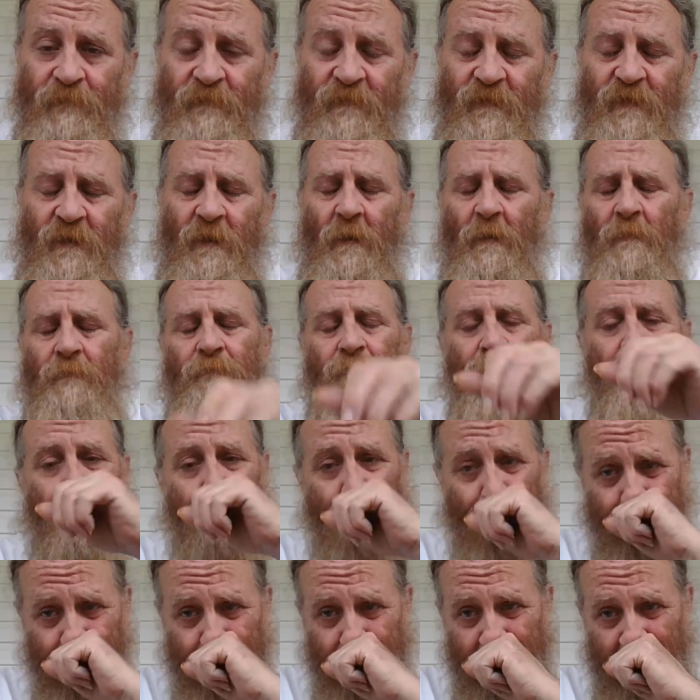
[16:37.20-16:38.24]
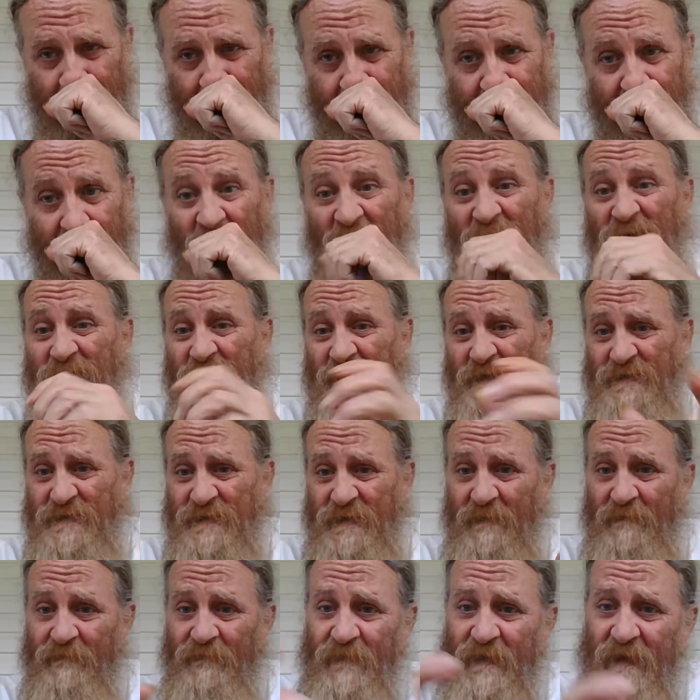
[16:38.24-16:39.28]
So, this
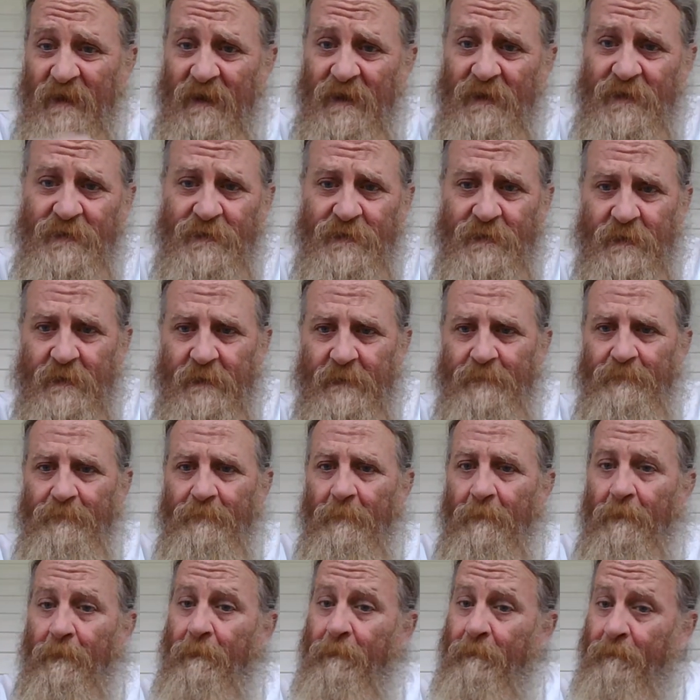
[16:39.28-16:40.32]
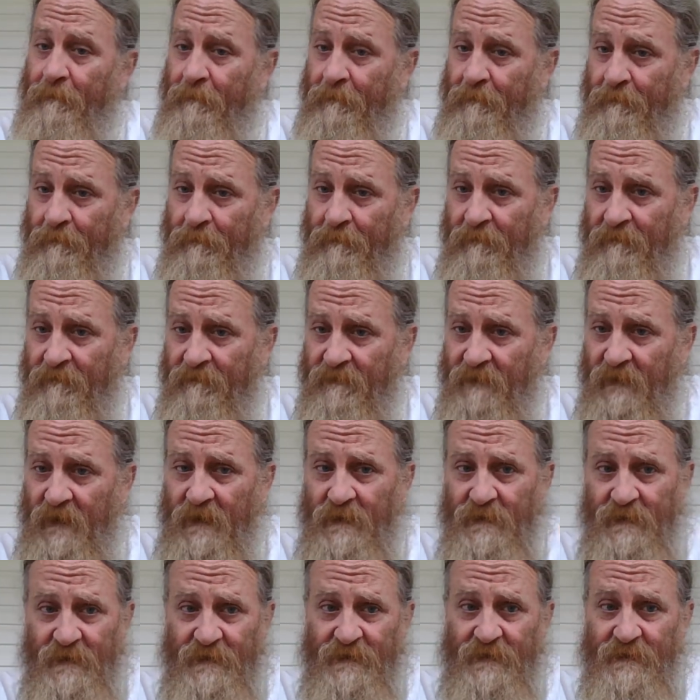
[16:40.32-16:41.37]
division,
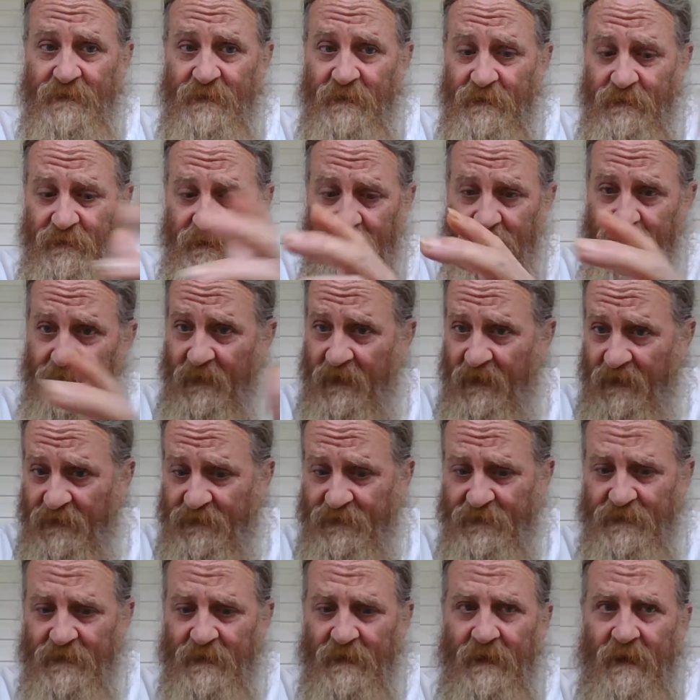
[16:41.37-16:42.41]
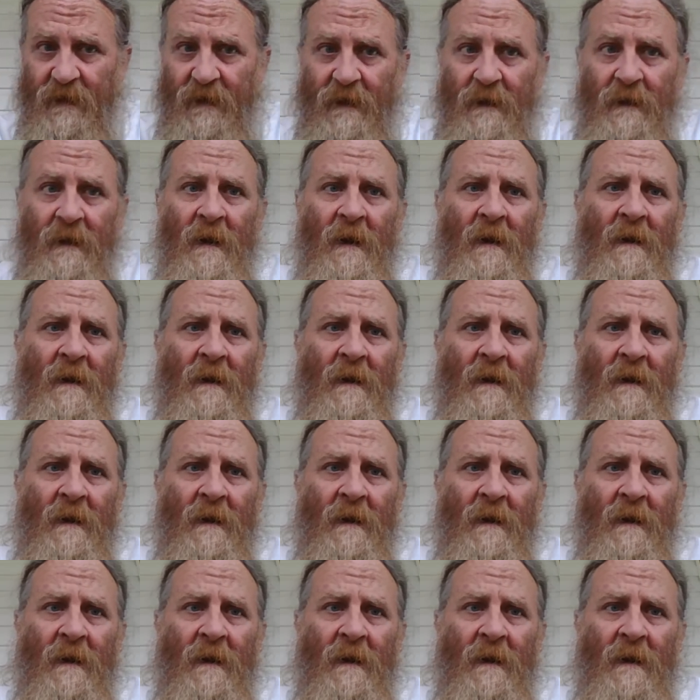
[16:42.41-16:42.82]
this is a division again.